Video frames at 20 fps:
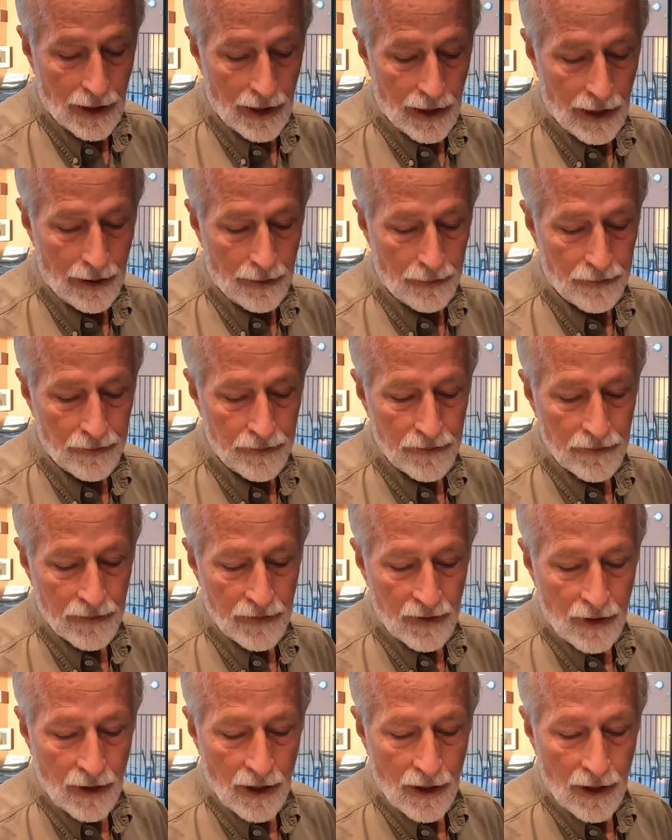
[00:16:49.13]
Um,
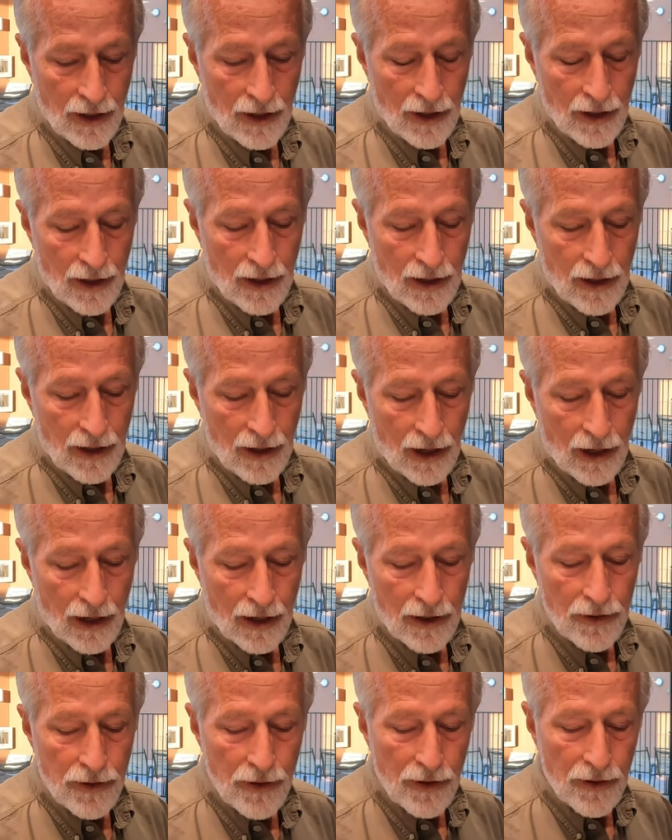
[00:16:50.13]

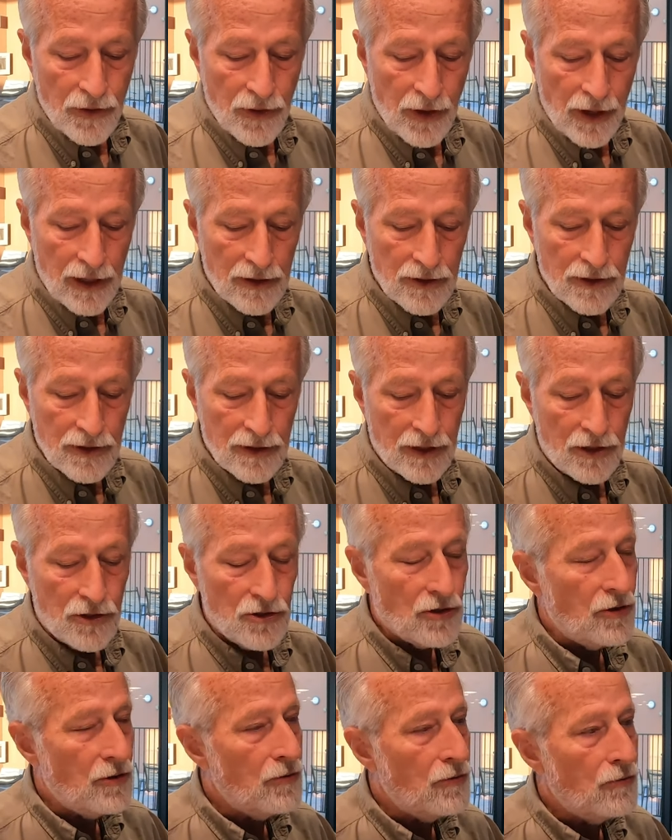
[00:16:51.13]
are there things
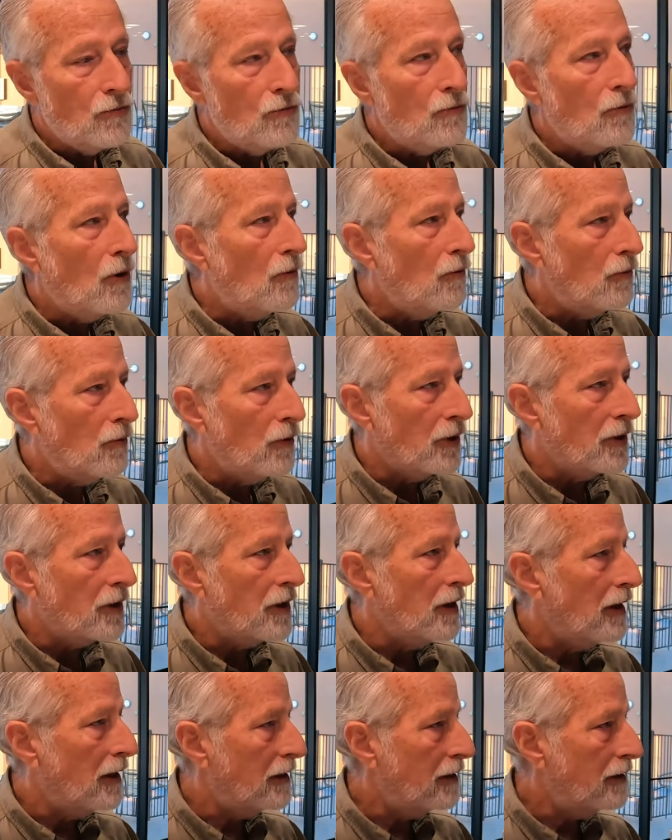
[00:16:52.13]
that you won't
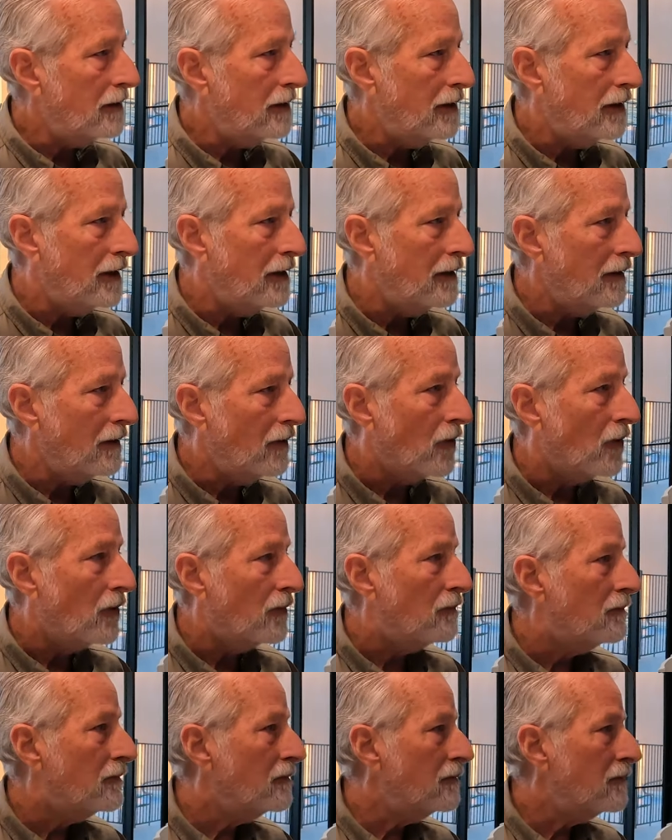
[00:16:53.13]
work on in,
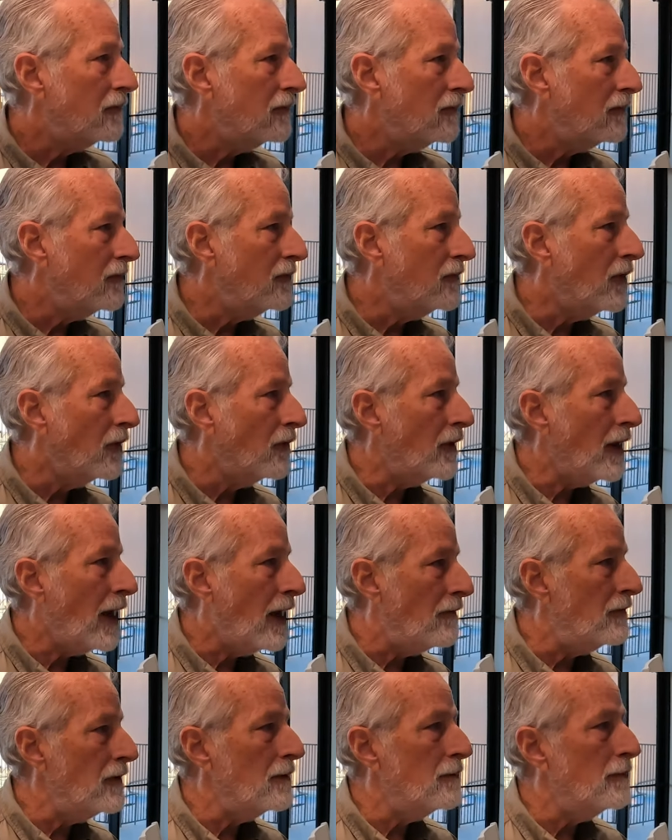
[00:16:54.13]
or don't so,
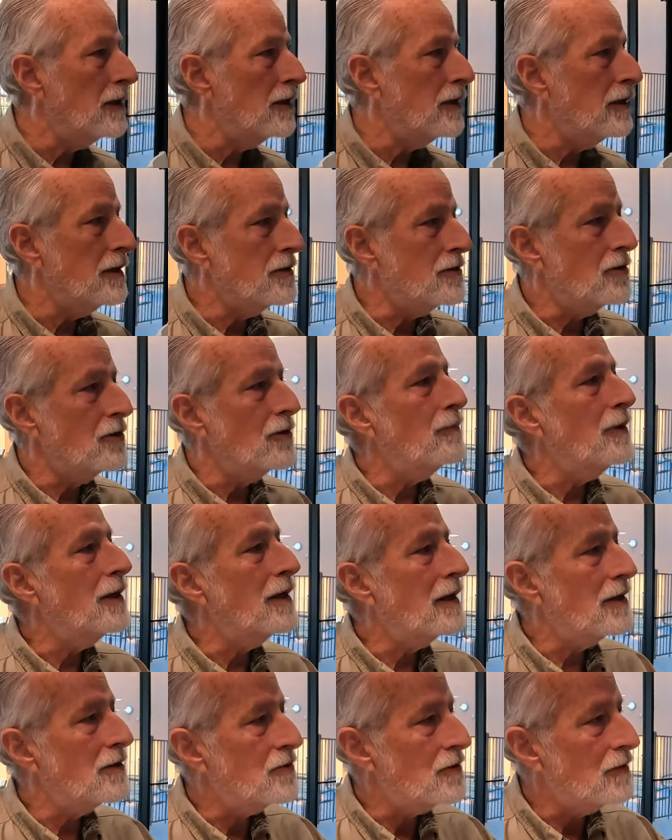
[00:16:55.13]
have the abilities to
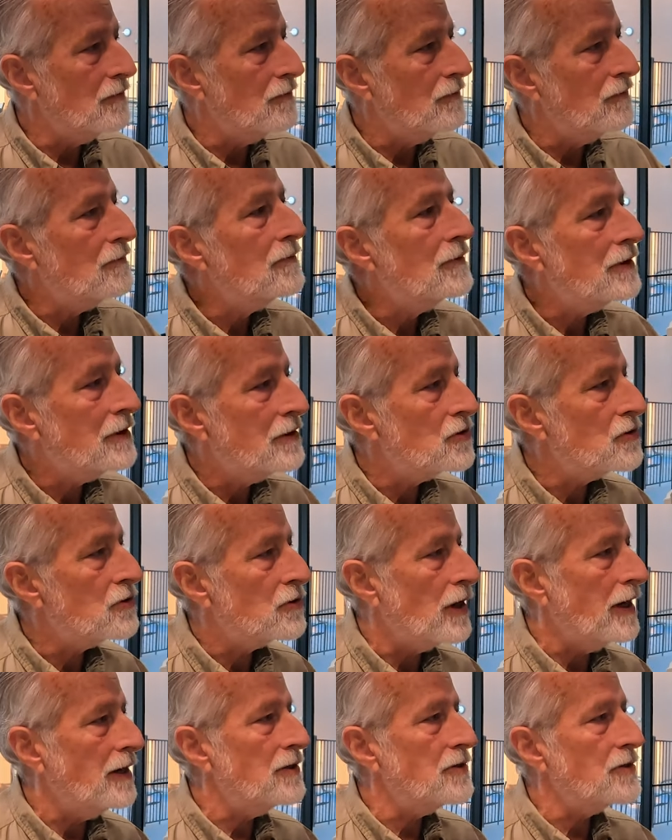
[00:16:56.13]
because of
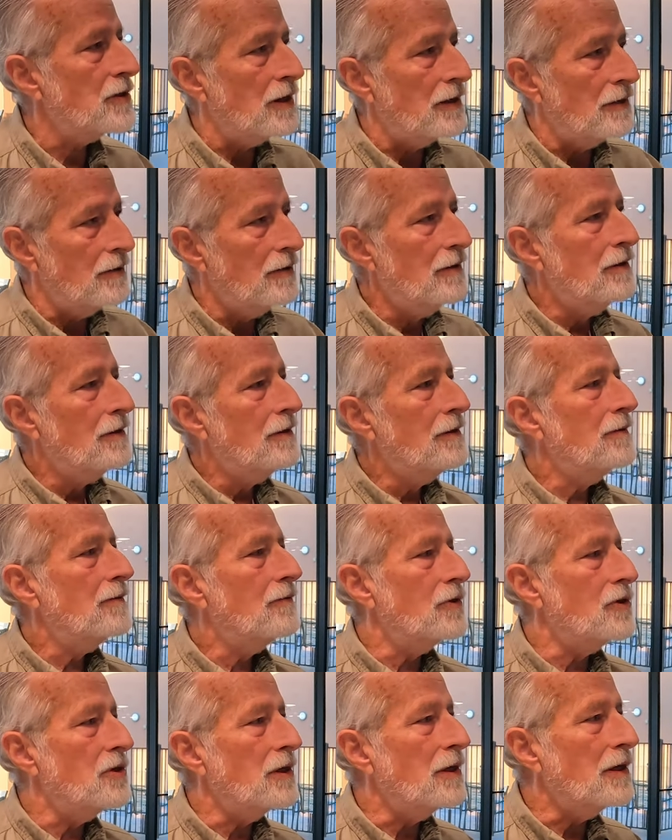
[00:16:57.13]
constraints on
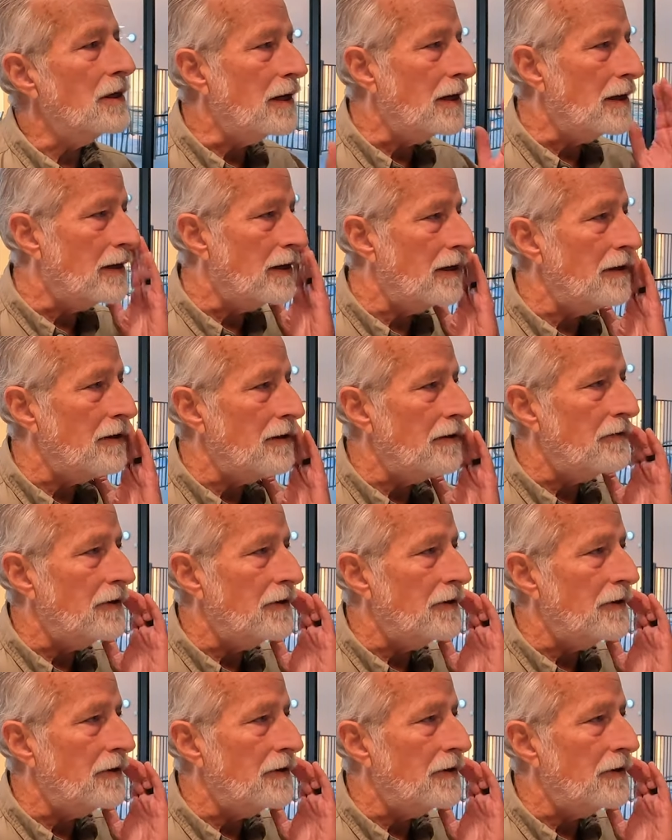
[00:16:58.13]
what you can carry in your